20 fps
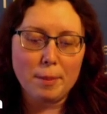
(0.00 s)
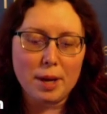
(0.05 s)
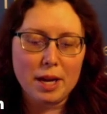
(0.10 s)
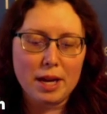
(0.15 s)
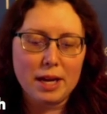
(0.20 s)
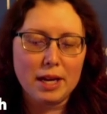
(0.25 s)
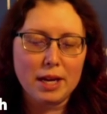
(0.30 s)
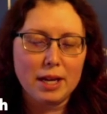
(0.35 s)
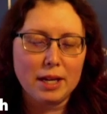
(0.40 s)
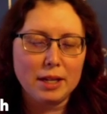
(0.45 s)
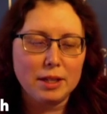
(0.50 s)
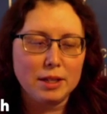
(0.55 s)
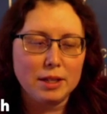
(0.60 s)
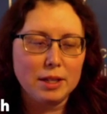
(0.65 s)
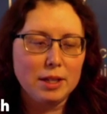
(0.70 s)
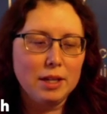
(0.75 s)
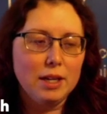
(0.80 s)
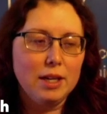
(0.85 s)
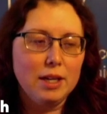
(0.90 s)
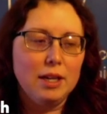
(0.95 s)
and
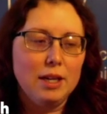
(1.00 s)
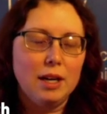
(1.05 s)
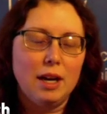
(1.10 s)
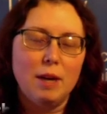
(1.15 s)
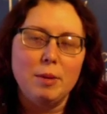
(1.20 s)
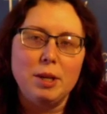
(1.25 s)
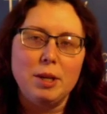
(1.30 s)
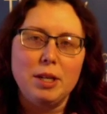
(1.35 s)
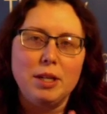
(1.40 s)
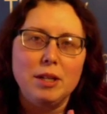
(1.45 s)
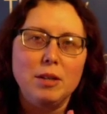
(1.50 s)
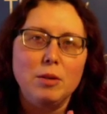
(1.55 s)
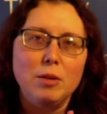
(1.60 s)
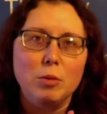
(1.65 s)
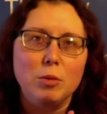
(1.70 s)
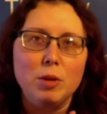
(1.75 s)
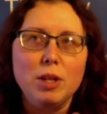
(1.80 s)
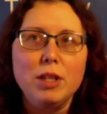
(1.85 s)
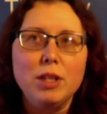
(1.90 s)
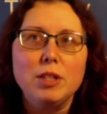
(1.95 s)
I mean,
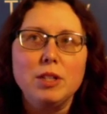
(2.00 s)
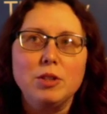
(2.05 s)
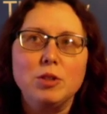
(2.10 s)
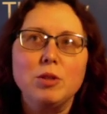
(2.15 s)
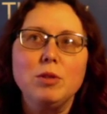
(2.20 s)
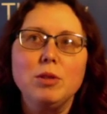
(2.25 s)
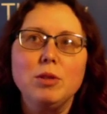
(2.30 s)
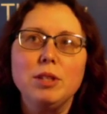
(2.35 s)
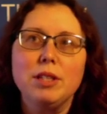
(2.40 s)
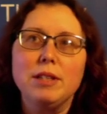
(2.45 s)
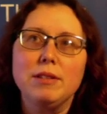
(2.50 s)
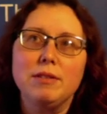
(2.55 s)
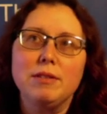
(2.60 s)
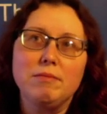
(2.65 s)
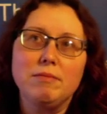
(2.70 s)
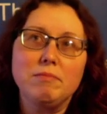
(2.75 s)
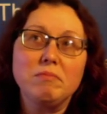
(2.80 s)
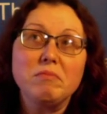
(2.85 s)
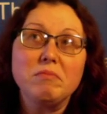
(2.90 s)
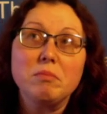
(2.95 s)
really and truly,
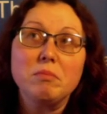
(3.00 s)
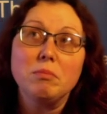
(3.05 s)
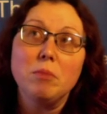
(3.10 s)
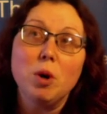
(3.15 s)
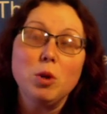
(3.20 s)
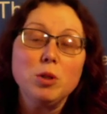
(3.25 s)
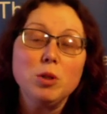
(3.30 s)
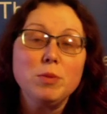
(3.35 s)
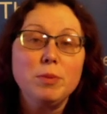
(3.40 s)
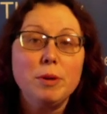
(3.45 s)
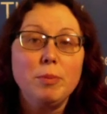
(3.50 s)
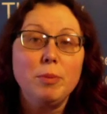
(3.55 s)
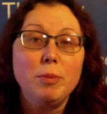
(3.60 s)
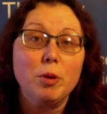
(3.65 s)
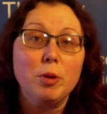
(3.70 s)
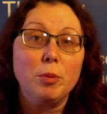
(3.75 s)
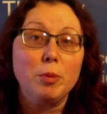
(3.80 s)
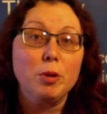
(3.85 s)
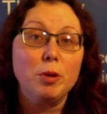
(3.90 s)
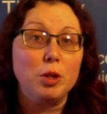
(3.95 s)
most people
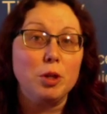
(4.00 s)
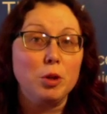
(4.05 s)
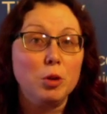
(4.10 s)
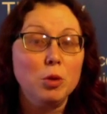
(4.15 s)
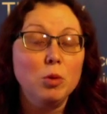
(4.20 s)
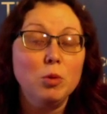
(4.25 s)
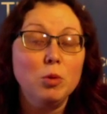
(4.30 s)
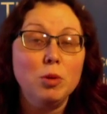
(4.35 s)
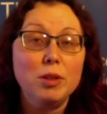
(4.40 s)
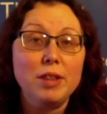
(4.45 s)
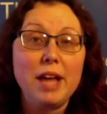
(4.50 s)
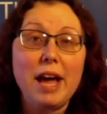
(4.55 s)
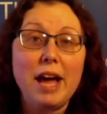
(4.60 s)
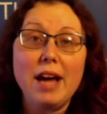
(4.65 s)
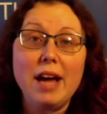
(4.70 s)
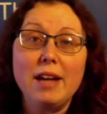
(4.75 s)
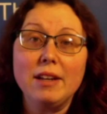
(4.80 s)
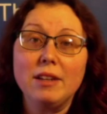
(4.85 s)
are pretty cool with that.